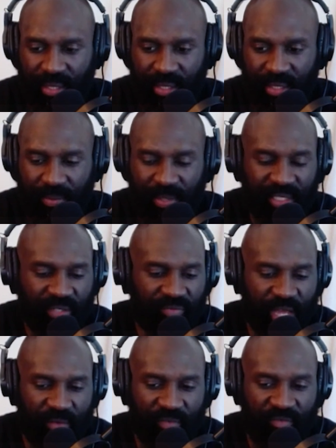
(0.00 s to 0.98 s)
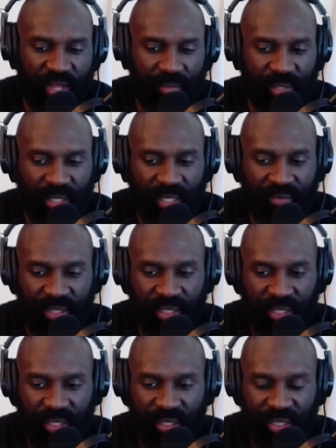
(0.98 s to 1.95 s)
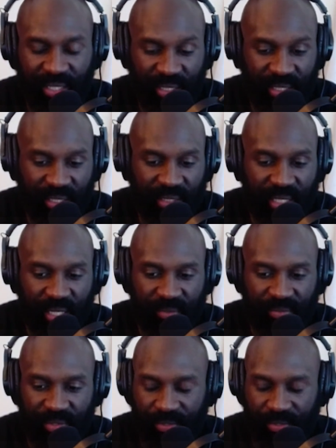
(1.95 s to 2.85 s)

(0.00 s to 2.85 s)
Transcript: especially if you have a family and everything in these times,